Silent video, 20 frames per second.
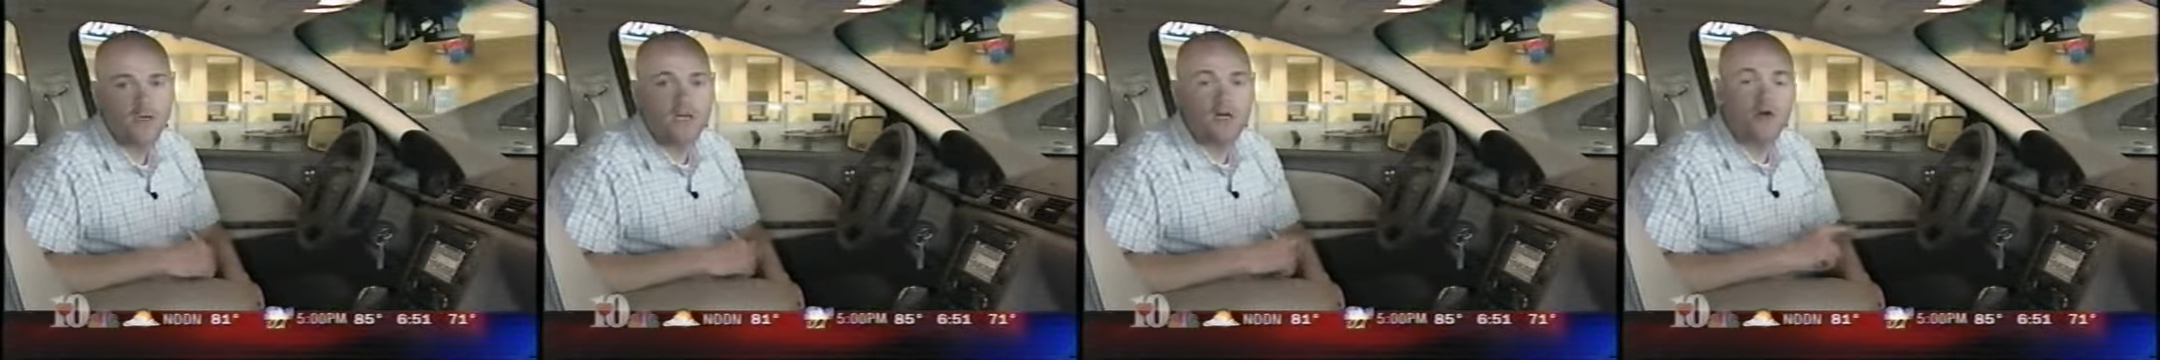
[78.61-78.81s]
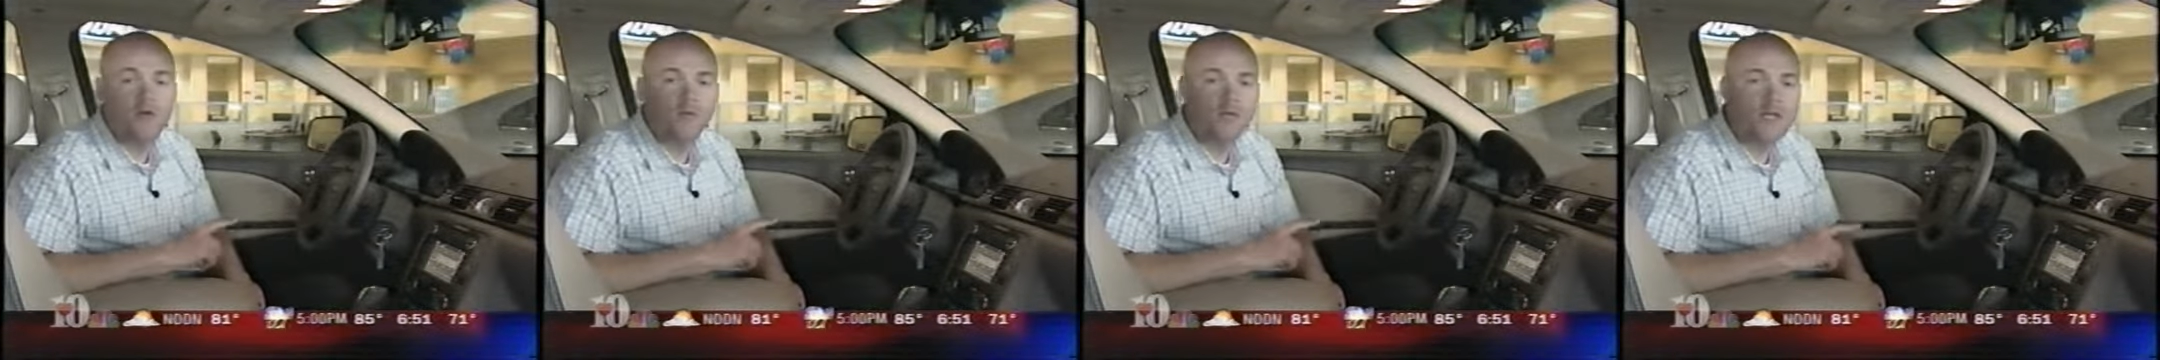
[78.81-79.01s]

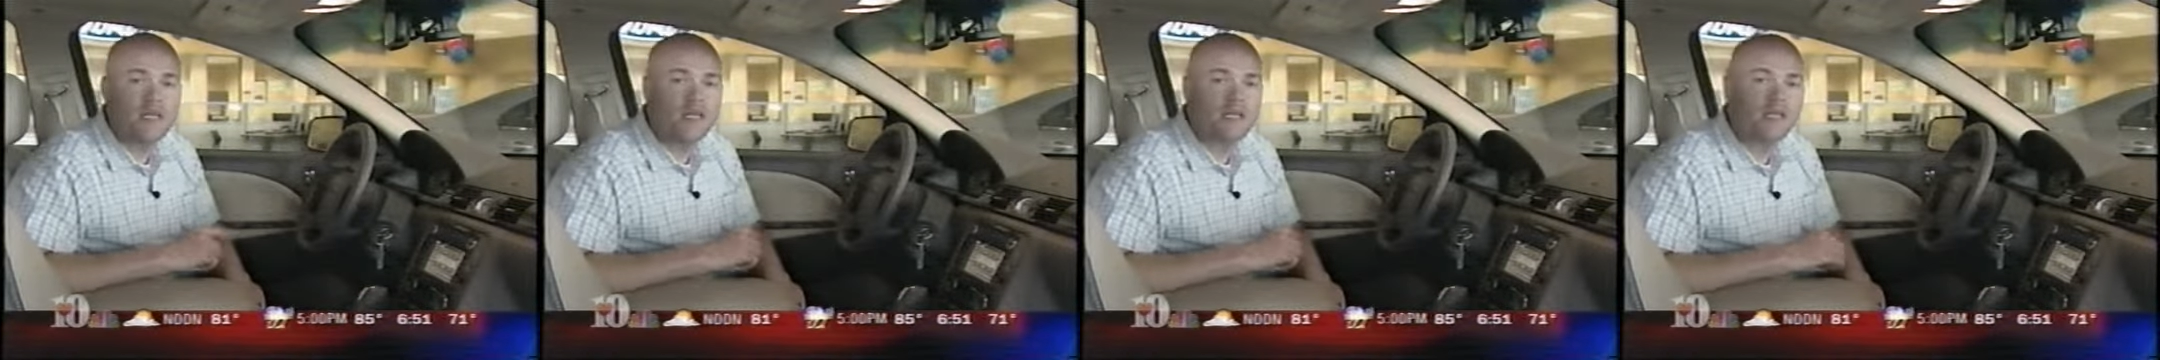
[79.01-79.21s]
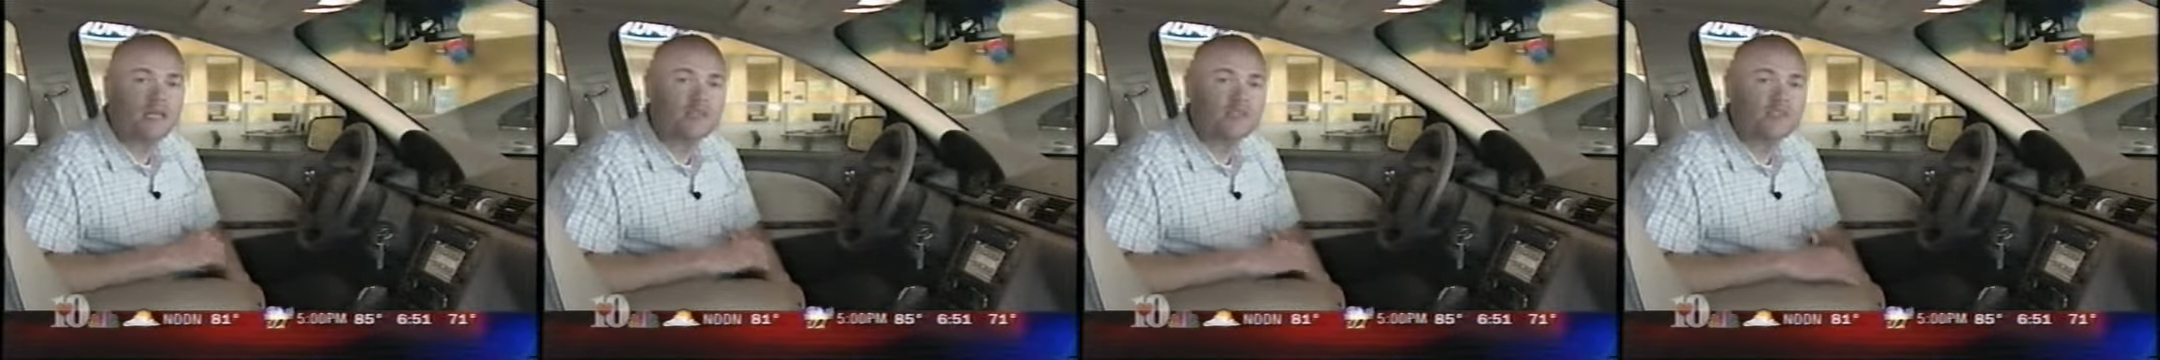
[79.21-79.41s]
One of
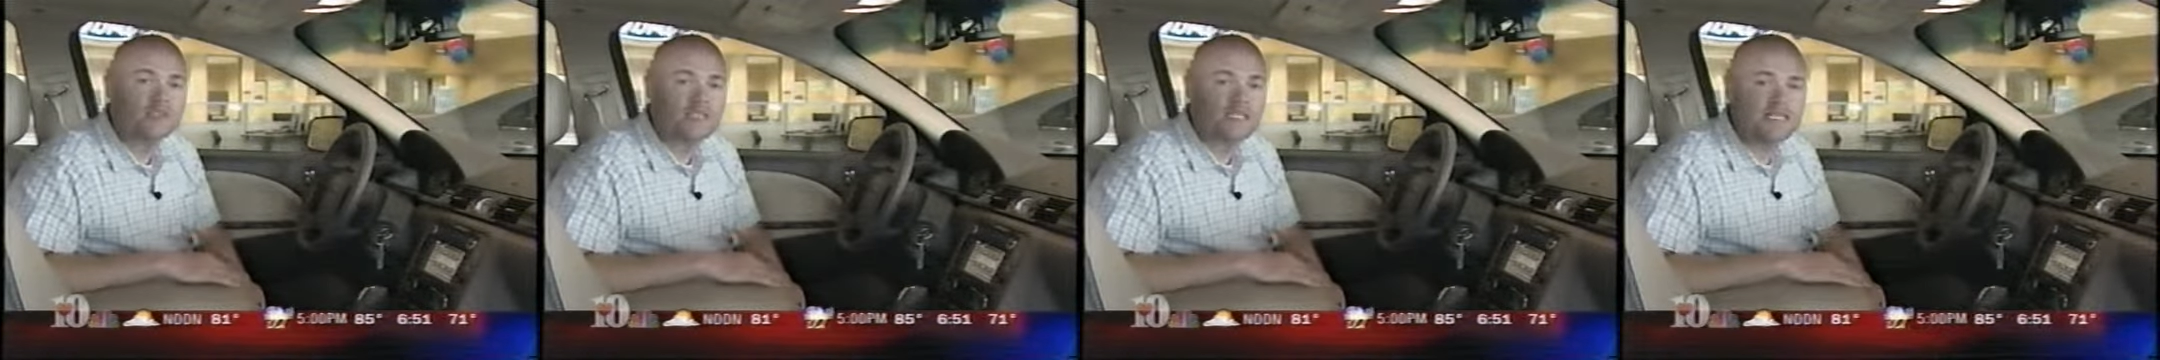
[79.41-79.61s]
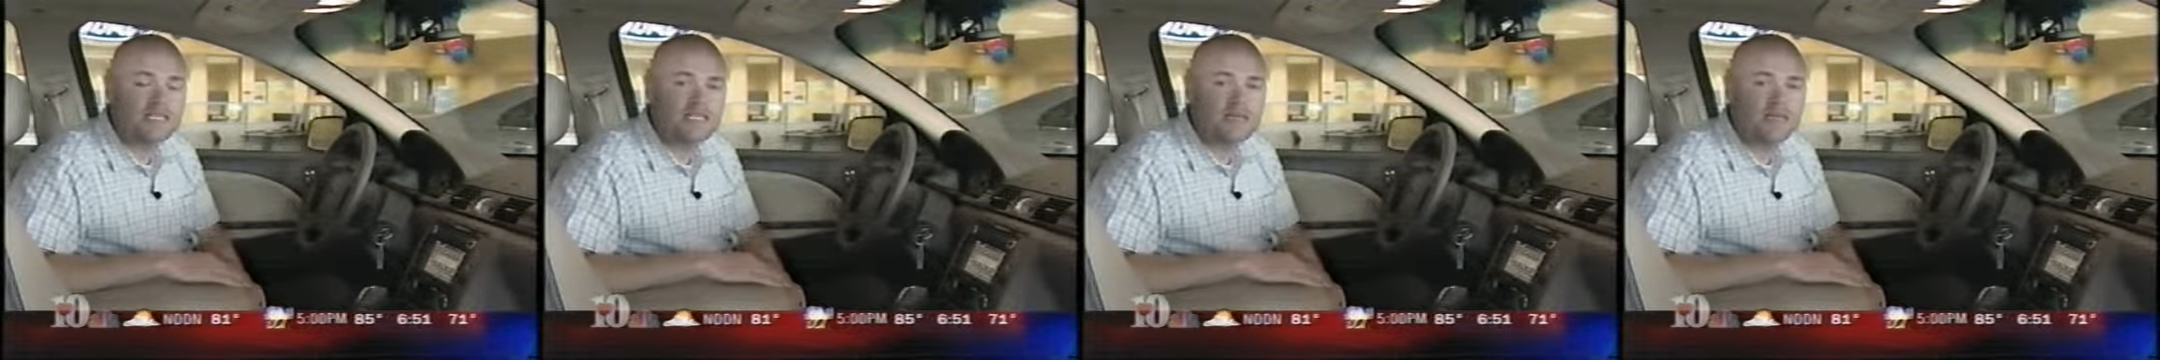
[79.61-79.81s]
those is
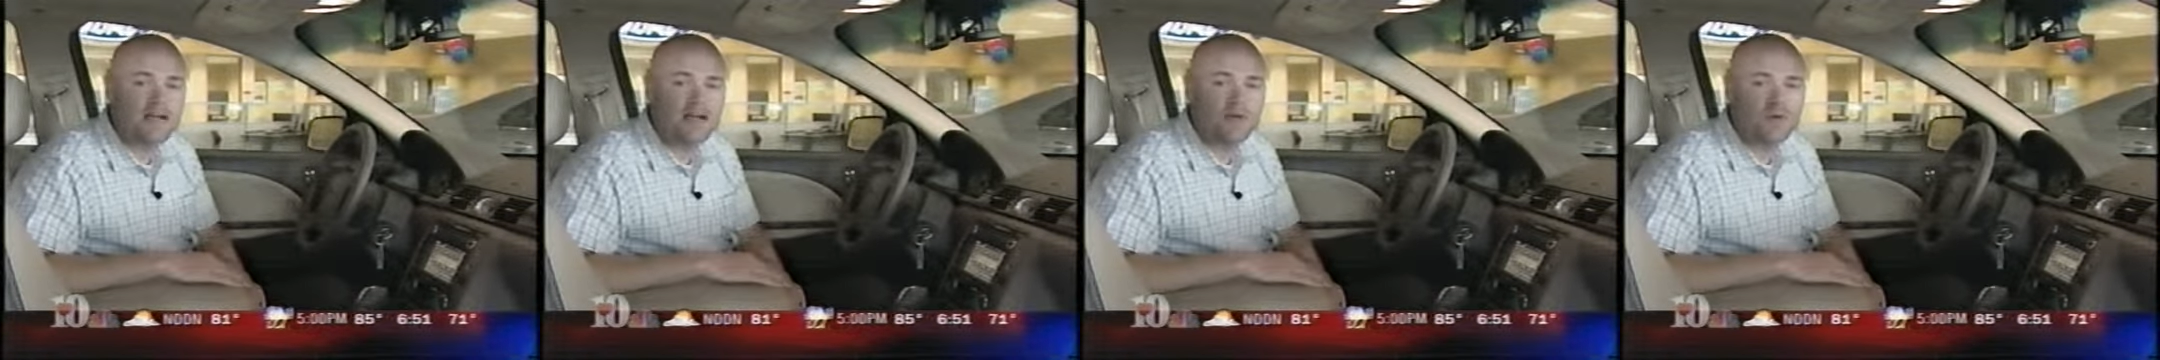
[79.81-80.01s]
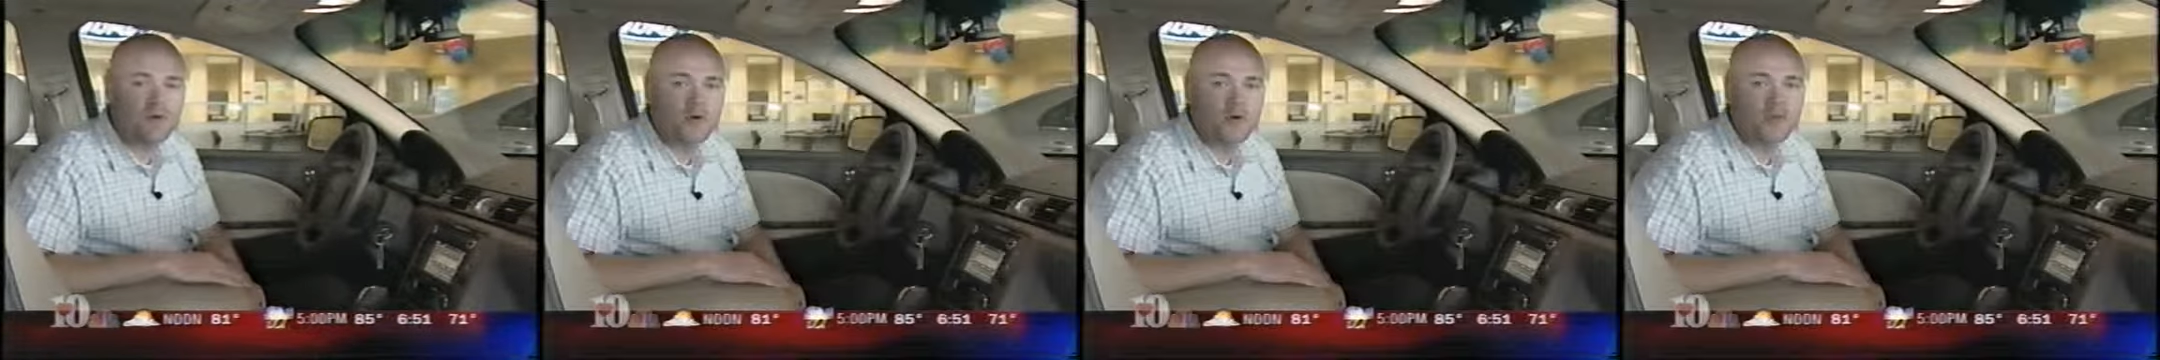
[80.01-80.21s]
an
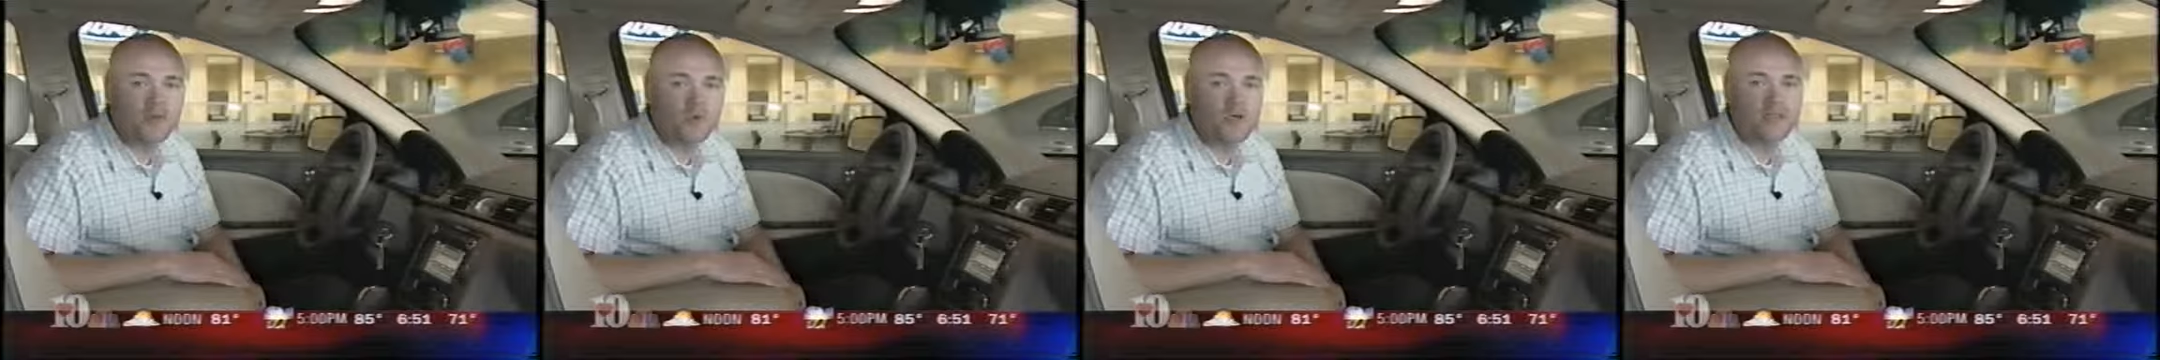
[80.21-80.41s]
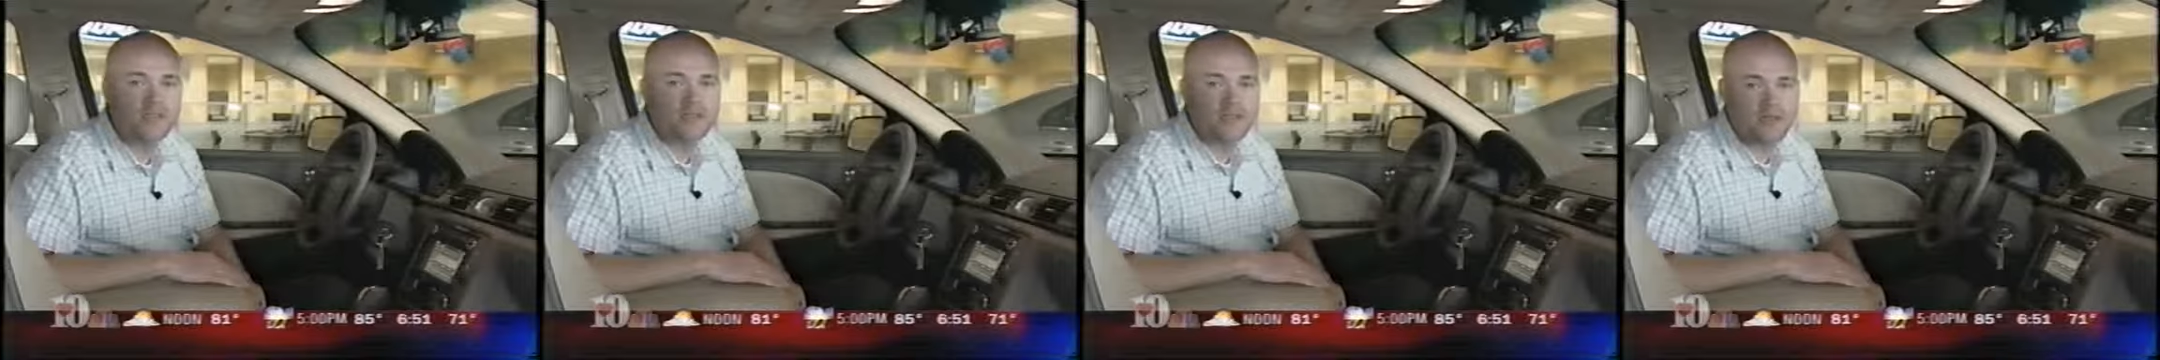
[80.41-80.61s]

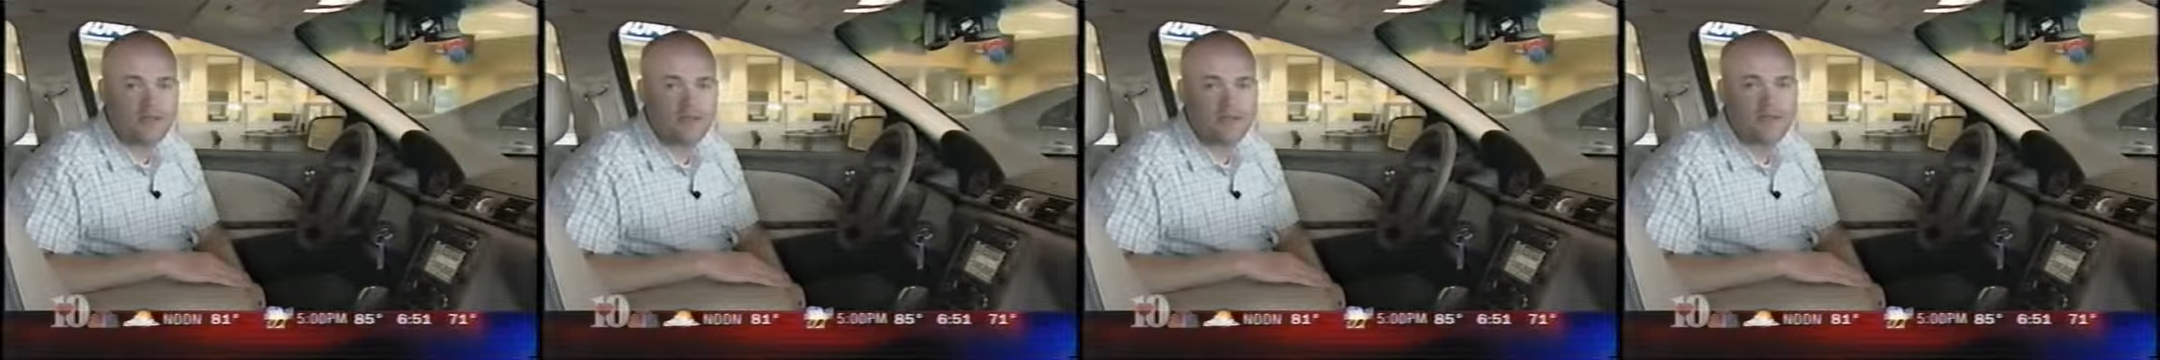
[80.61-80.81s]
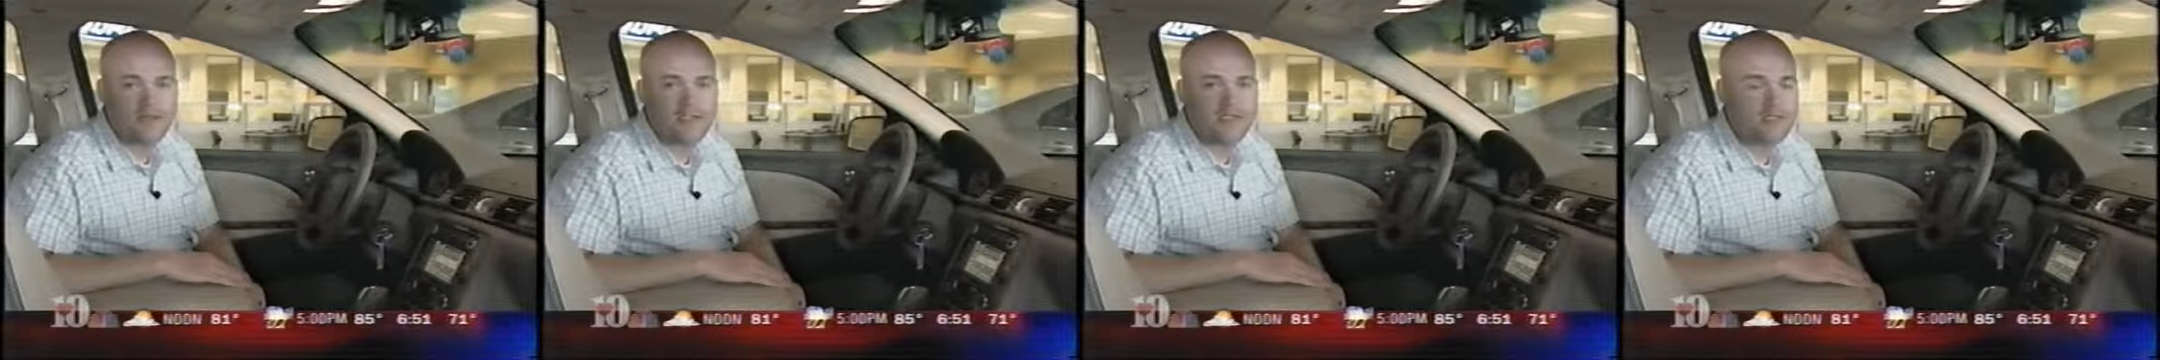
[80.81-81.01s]
E911
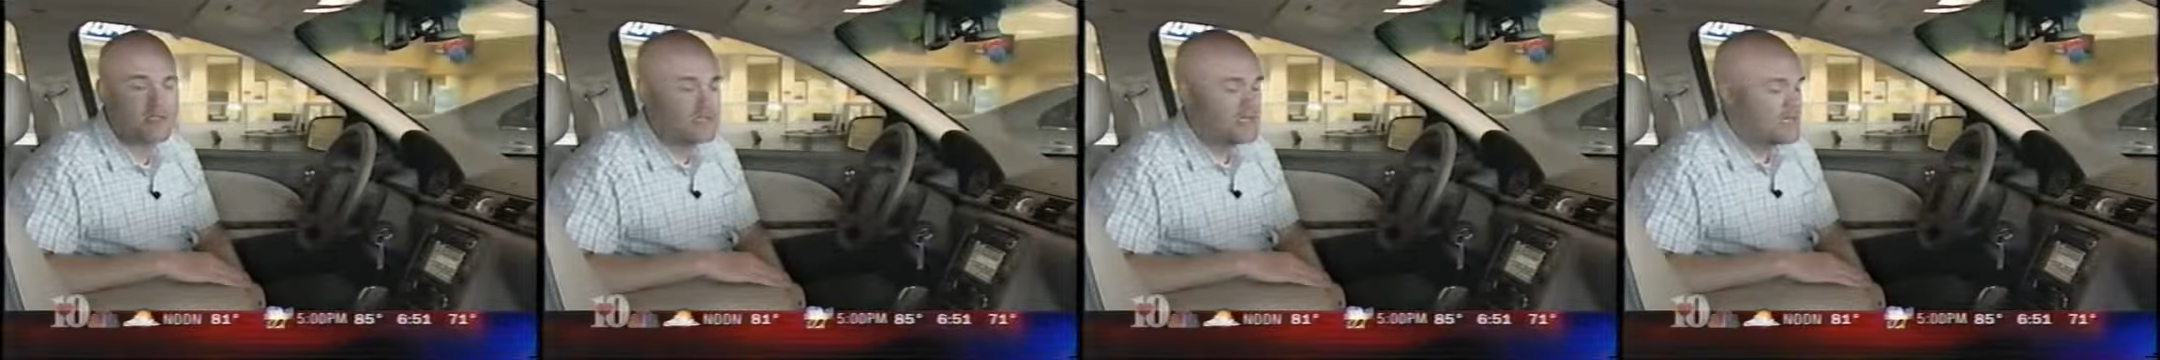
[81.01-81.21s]
service